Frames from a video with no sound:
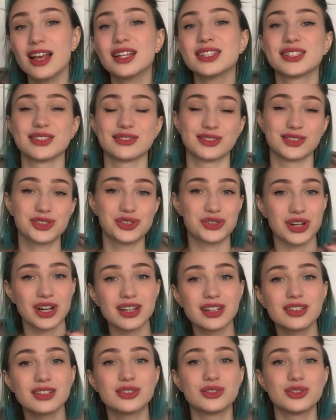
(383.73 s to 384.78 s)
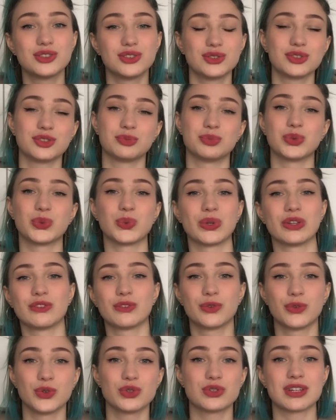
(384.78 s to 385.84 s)
So if you struggle to choose between
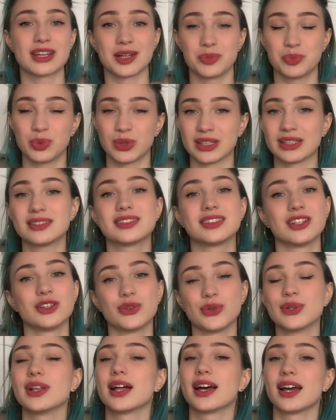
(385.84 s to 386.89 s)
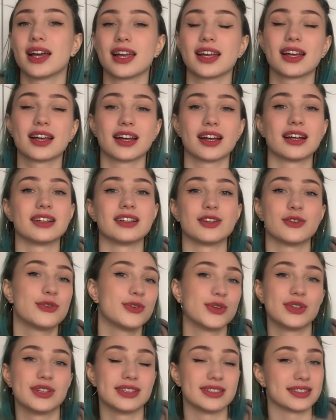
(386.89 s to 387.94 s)
few templates that you like and a
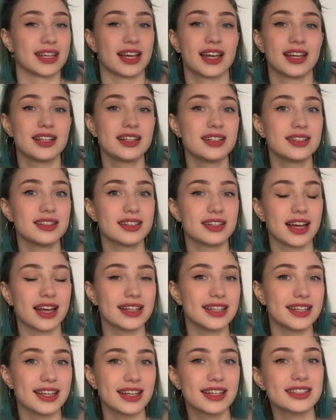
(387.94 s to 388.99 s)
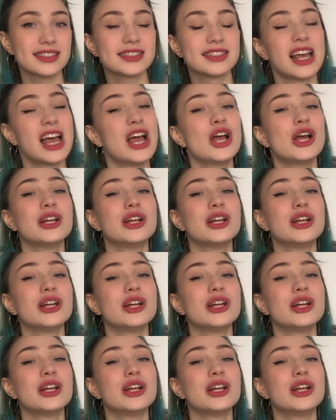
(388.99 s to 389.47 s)
few design ideas,